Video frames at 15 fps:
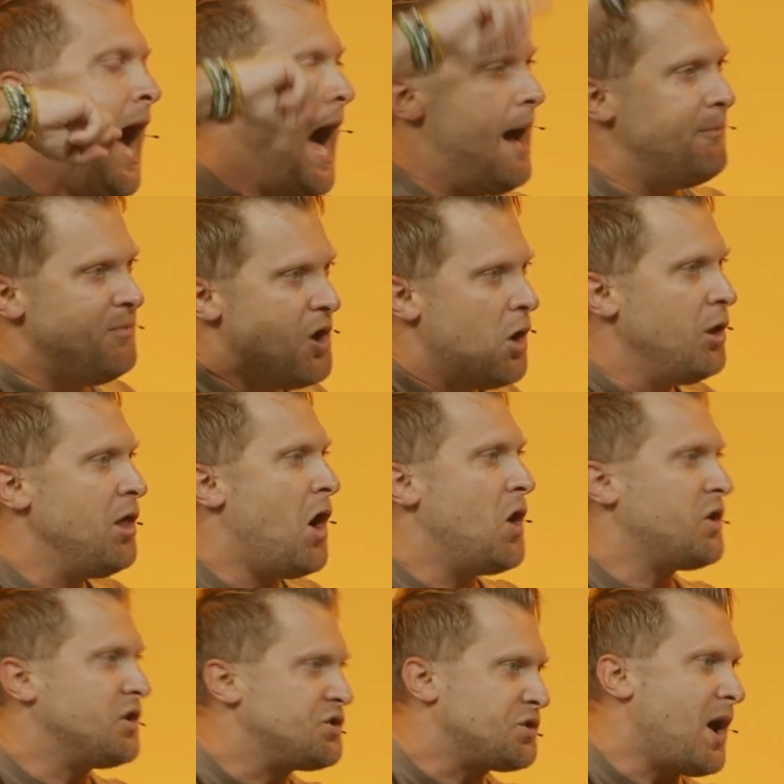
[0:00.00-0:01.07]
I'm no
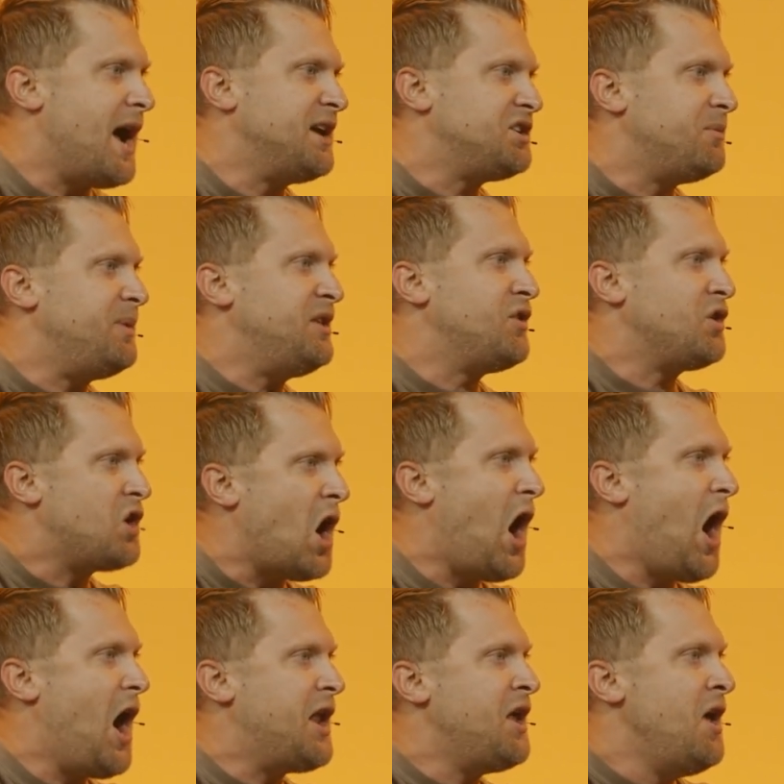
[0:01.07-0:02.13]
longer trying to be the
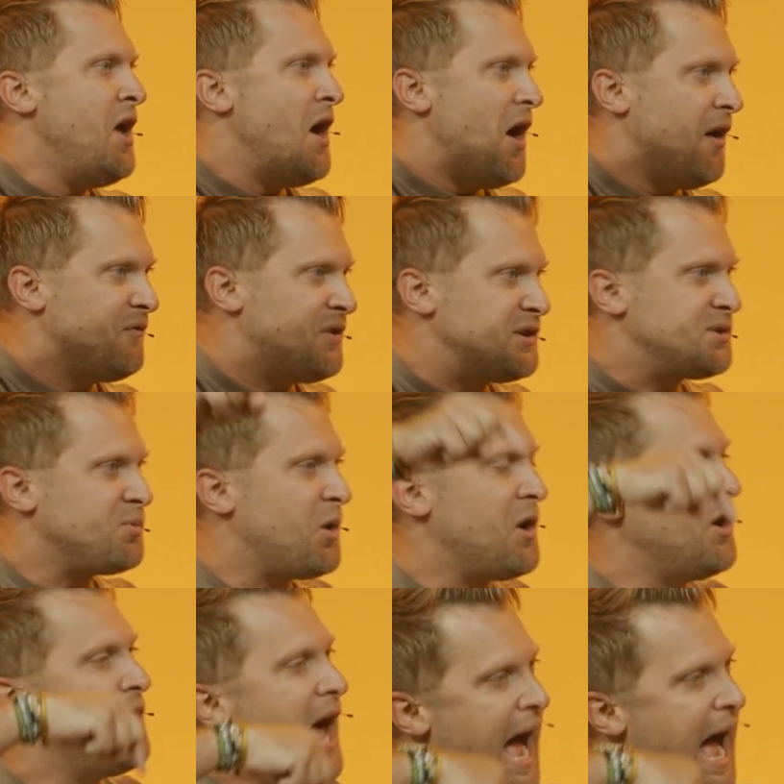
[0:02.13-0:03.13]
God of this world.